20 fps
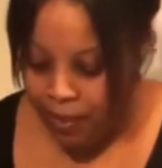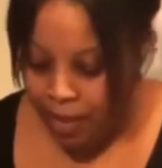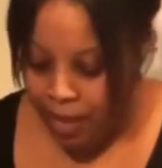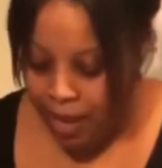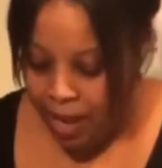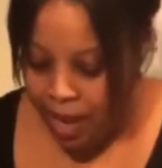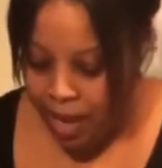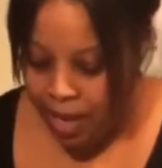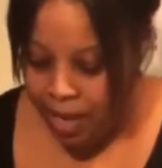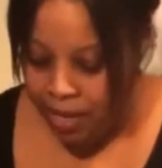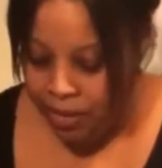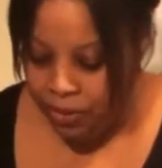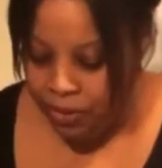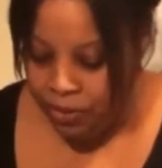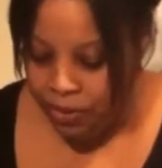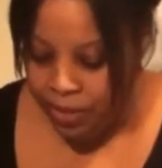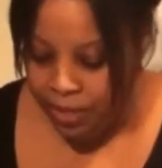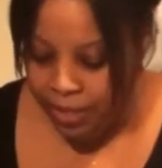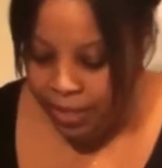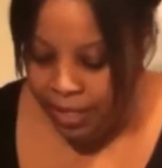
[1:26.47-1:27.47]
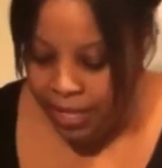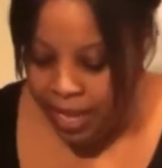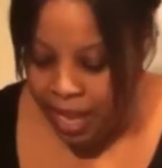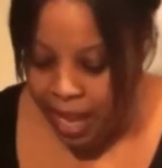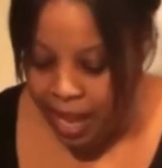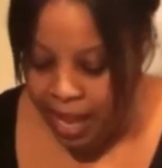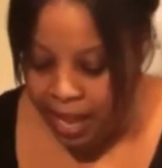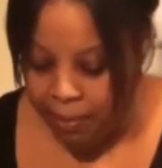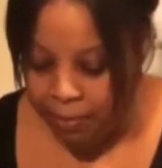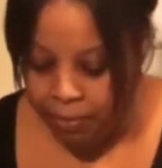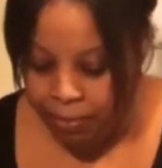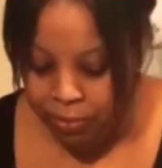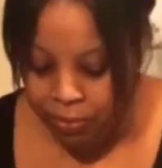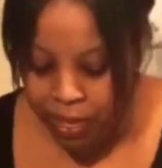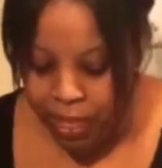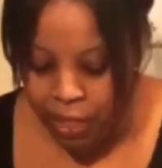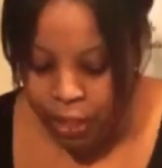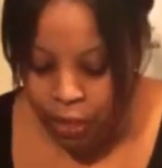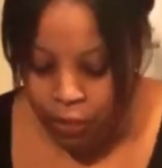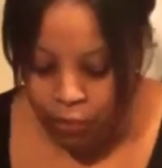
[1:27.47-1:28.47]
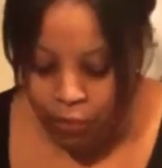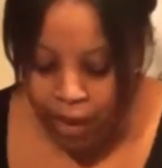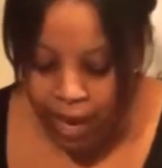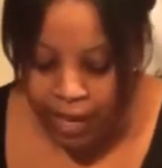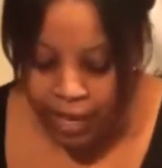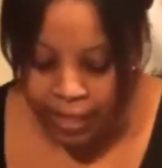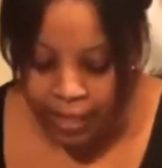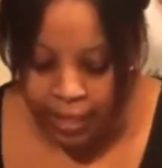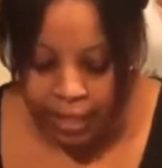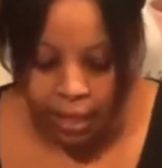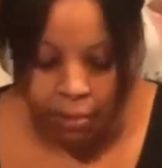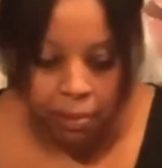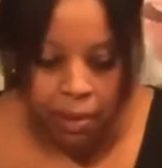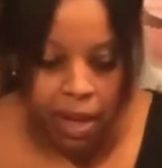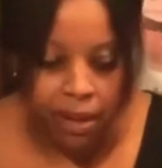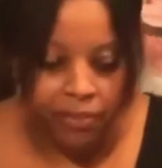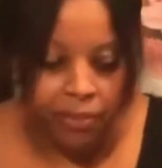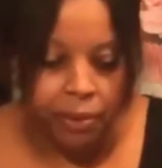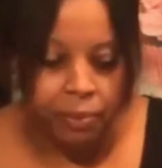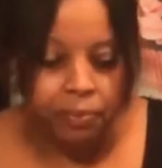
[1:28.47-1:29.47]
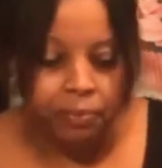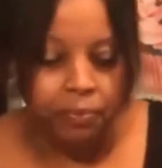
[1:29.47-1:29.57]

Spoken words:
And as you can see, I had pre-shredded some of them,